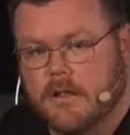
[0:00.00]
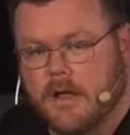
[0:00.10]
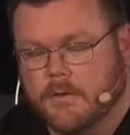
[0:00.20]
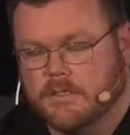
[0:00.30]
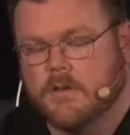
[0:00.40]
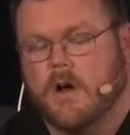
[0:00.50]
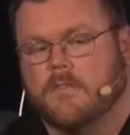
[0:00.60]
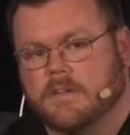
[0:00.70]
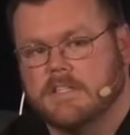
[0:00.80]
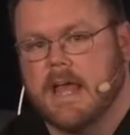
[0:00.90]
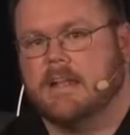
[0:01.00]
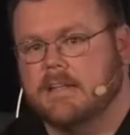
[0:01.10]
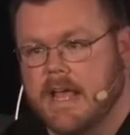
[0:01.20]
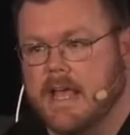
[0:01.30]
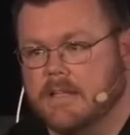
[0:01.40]
for 10
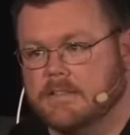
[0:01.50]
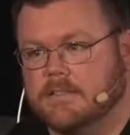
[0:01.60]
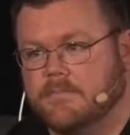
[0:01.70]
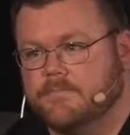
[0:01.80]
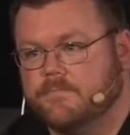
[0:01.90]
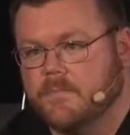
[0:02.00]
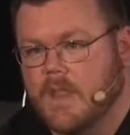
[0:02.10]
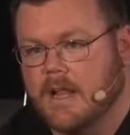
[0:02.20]
days, and